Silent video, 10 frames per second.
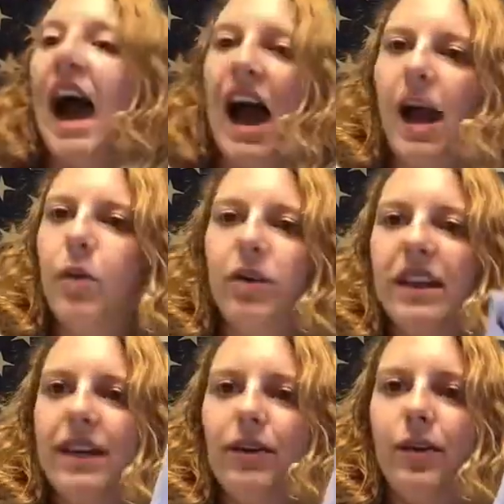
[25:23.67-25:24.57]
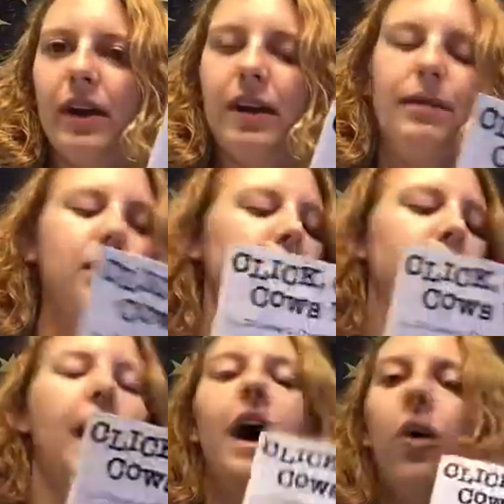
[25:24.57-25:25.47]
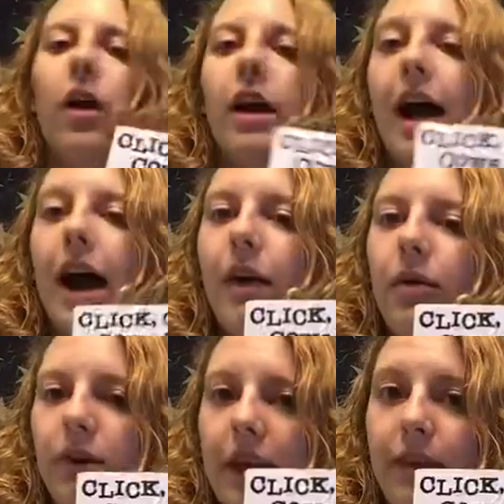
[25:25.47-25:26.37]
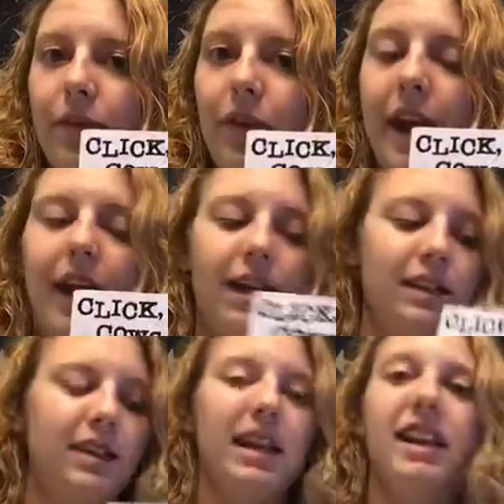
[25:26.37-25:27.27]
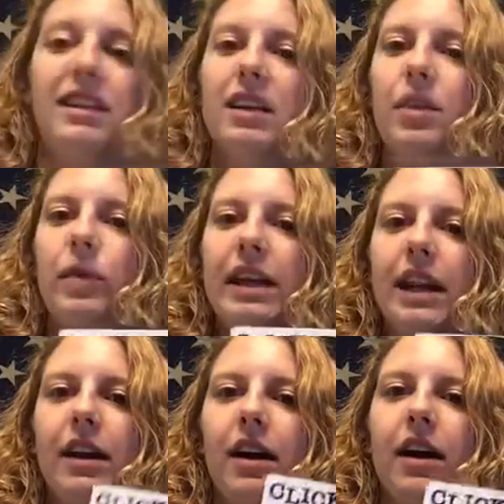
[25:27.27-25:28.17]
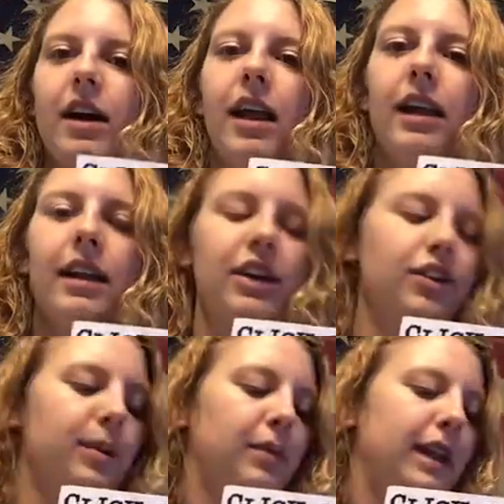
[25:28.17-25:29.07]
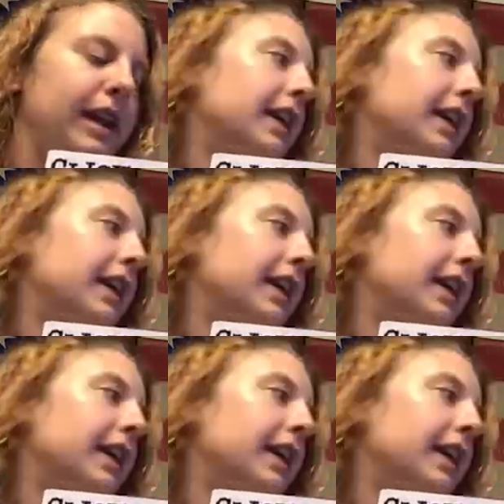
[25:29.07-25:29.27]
I won't give you any milk or I won't give you eggs until we get our electric blanket.